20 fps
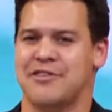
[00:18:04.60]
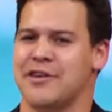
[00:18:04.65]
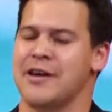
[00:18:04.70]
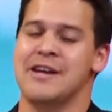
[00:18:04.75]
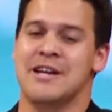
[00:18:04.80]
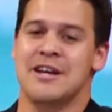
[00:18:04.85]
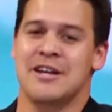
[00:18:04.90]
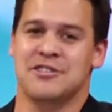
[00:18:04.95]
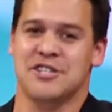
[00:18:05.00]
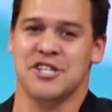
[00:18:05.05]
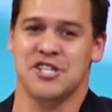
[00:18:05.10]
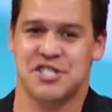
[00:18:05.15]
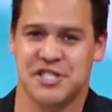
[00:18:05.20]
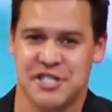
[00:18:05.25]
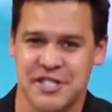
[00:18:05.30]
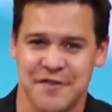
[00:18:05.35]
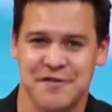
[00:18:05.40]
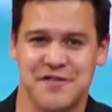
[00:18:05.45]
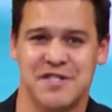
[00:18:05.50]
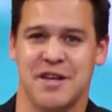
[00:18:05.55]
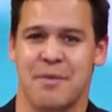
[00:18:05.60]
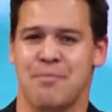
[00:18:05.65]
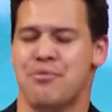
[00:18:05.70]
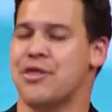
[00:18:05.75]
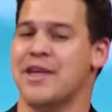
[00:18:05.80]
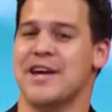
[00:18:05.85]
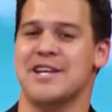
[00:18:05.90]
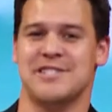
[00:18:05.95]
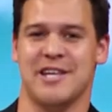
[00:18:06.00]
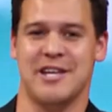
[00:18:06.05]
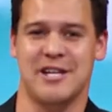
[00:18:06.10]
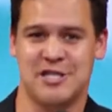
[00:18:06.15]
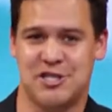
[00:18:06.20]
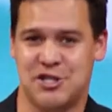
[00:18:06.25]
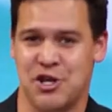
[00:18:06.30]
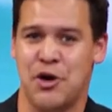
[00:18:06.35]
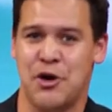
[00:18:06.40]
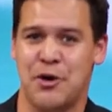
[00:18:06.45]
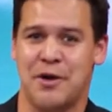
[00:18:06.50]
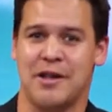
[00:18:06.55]
to shift some things
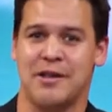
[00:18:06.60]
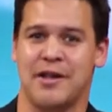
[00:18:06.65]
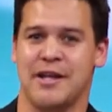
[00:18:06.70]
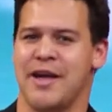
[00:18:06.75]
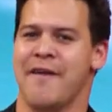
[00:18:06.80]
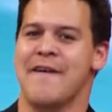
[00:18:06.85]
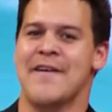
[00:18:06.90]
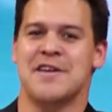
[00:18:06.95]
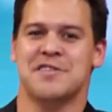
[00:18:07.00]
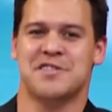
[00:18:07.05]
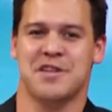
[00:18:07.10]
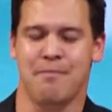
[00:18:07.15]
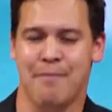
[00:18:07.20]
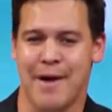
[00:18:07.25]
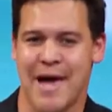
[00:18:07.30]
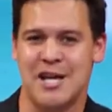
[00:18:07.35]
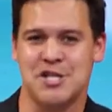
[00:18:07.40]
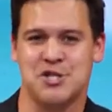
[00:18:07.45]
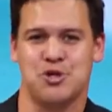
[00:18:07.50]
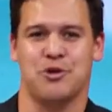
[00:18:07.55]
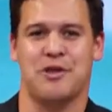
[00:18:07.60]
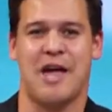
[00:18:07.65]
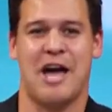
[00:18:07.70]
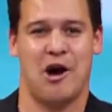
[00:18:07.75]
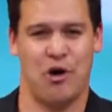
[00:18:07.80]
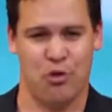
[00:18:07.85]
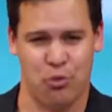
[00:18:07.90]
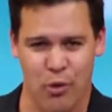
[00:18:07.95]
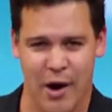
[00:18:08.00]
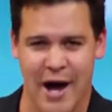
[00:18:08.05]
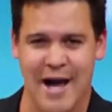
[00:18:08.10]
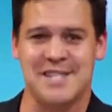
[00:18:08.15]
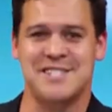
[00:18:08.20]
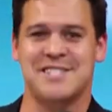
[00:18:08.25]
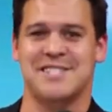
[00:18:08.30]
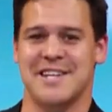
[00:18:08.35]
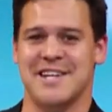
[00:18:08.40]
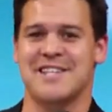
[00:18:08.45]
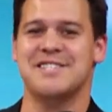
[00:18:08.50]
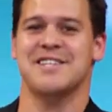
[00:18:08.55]
internally to make sure that
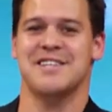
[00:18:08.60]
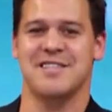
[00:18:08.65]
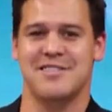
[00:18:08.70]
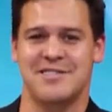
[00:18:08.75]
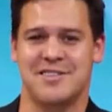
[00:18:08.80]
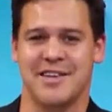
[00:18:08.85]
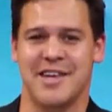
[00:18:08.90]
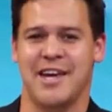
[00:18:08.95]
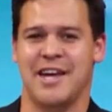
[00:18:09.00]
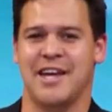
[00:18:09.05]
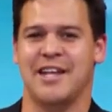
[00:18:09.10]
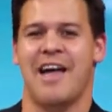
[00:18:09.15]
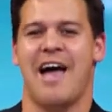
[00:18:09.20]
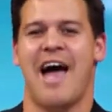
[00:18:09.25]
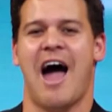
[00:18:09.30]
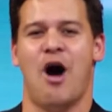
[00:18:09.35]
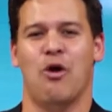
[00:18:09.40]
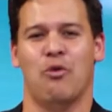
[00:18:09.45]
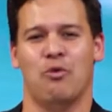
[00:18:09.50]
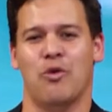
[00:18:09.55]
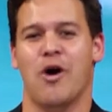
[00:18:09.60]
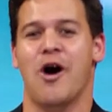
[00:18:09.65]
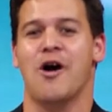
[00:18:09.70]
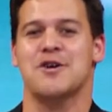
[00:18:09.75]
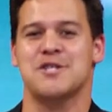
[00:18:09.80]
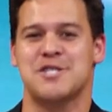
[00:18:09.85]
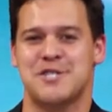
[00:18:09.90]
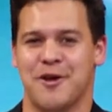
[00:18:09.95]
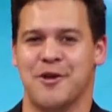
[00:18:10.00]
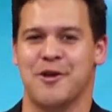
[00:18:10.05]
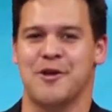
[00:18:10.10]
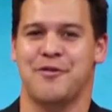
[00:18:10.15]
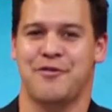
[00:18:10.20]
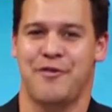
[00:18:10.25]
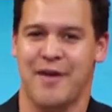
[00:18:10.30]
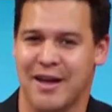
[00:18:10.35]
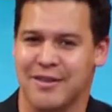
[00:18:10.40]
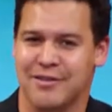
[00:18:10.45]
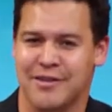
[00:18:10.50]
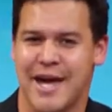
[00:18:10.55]
Christ is indeed our rock solid
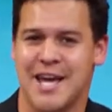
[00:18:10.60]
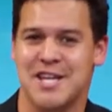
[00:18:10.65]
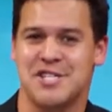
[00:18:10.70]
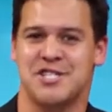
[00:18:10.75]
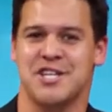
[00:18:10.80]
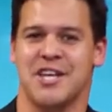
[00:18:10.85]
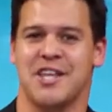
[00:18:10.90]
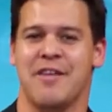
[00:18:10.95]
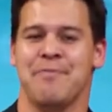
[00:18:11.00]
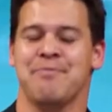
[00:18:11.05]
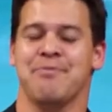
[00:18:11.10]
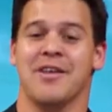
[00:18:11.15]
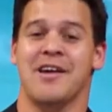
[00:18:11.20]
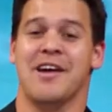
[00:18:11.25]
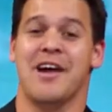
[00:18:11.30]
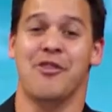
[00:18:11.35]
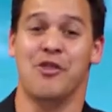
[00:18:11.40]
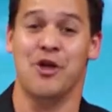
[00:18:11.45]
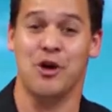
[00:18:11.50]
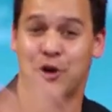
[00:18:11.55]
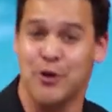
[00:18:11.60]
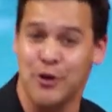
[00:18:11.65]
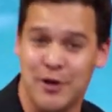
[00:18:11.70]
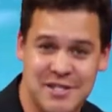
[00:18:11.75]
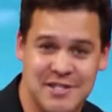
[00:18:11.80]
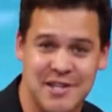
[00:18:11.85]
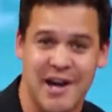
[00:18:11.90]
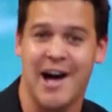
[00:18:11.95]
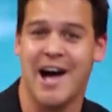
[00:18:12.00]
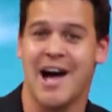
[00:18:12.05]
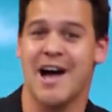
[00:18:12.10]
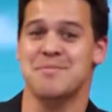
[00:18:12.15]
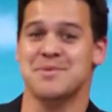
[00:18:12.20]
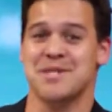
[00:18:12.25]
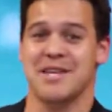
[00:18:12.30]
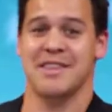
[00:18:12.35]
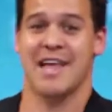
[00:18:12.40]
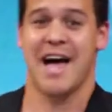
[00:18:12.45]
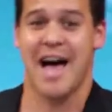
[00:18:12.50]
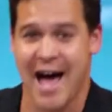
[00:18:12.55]
foundation in the good times
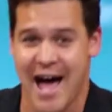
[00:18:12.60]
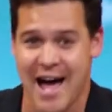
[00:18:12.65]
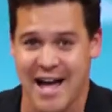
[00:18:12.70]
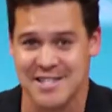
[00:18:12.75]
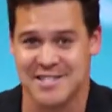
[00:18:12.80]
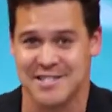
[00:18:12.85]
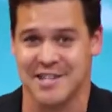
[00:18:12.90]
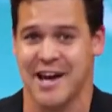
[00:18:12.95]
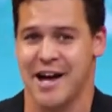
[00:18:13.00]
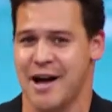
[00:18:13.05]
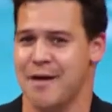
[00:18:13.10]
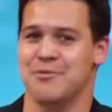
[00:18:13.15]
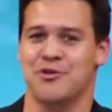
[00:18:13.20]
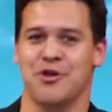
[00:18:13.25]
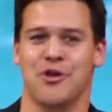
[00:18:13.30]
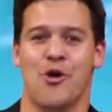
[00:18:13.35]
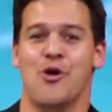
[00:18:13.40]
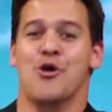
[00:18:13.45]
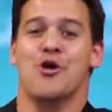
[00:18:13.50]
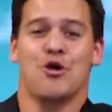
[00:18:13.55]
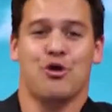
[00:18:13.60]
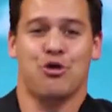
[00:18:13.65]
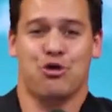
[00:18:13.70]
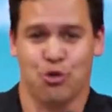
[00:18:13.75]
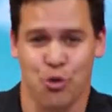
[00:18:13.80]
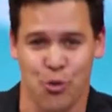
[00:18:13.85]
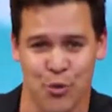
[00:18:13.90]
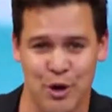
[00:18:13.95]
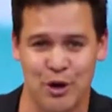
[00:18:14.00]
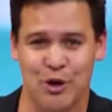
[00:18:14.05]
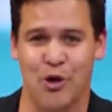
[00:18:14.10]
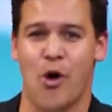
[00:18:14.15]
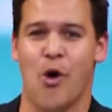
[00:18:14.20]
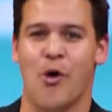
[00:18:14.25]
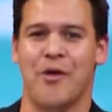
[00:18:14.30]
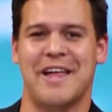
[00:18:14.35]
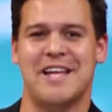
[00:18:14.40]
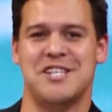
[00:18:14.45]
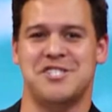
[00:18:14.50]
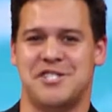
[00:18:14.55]
and the hard times. You know, through it all,
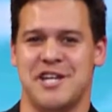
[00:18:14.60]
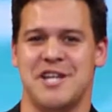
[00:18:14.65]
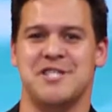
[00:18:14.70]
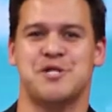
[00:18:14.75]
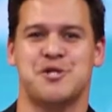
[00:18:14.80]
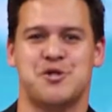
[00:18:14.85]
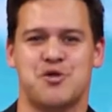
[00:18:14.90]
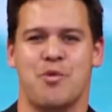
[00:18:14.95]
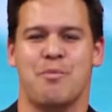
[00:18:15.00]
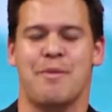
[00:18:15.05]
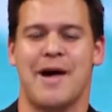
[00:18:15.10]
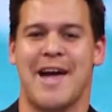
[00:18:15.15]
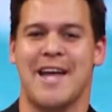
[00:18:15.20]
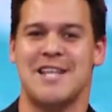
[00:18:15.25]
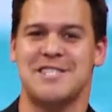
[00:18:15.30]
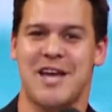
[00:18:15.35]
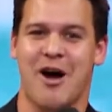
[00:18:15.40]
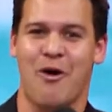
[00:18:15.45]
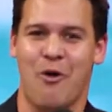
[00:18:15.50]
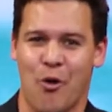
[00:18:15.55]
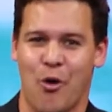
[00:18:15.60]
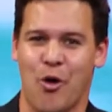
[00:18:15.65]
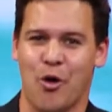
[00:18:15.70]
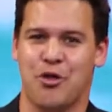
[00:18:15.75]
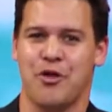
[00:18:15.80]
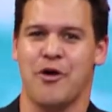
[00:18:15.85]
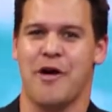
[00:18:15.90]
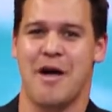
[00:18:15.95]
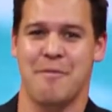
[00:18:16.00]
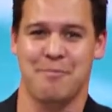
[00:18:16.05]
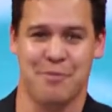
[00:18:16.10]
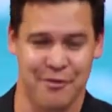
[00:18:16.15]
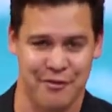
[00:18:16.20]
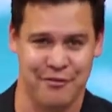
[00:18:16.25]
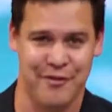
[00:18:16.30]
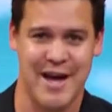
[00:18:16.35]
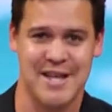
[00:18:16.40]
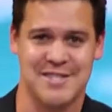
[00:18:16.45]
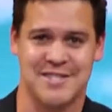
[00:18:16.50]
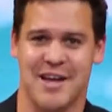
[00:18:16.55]
that Jesus remains our author and
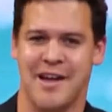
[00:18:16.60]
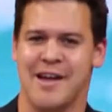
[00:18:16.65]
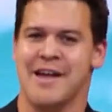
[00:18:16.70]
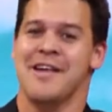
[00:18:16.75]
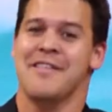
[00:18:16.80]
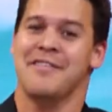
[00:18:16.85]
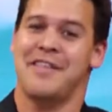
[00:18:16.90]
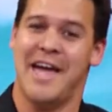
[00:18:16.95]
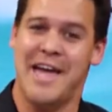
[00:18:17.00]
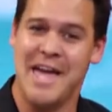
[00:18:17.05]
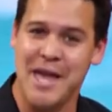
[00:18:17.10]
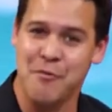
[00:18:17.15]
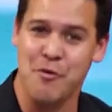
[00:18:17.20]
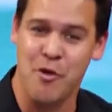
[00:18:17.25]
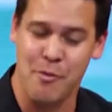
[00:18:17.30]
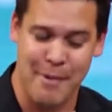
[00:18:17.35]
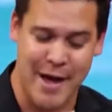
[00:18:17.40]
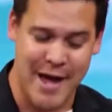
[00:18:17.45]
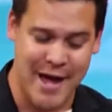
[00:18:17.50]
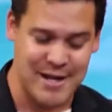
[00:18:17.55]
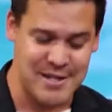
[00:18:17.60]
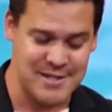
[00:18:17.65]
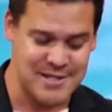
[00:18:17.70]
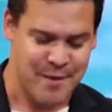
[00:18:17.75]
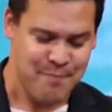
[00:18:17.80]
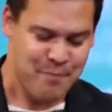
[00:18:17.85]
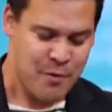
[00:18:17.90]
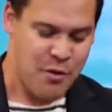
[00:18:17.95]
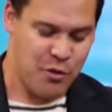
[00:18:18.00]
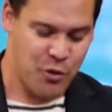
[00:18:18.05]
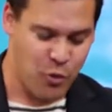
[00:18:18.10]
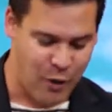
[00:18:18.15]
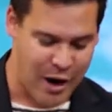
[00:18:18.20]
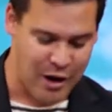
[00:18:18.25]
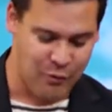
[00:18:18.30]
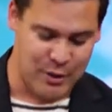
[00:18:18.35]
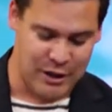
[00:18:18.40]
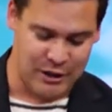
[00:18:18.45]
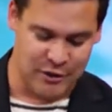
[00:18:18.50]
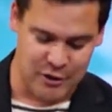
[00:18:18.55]
perfecter, that he remains the
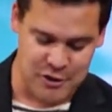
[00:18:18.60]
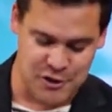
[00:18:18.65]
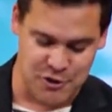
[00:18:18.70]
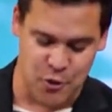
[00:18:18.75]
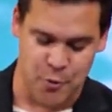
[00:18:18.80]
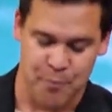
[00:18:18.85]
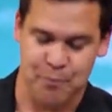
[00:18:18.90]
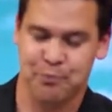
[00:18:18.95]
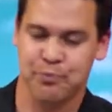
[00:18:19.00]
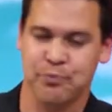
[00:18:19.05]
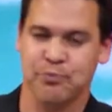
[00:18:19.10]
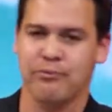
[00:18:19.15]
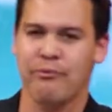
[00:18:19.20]
one we look to.